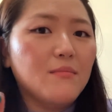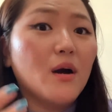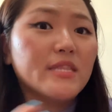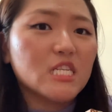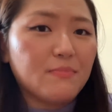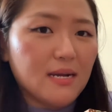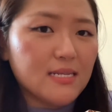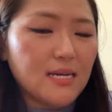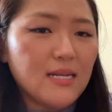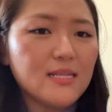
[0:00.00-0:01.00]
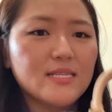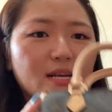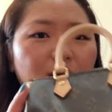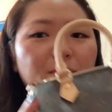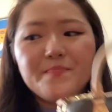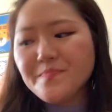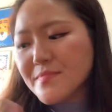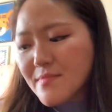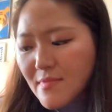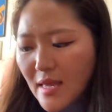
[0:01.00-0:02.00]
unexpected. So
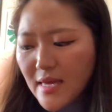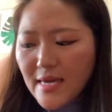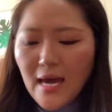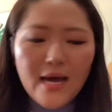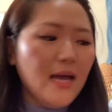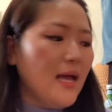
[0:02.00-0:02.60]
yeah,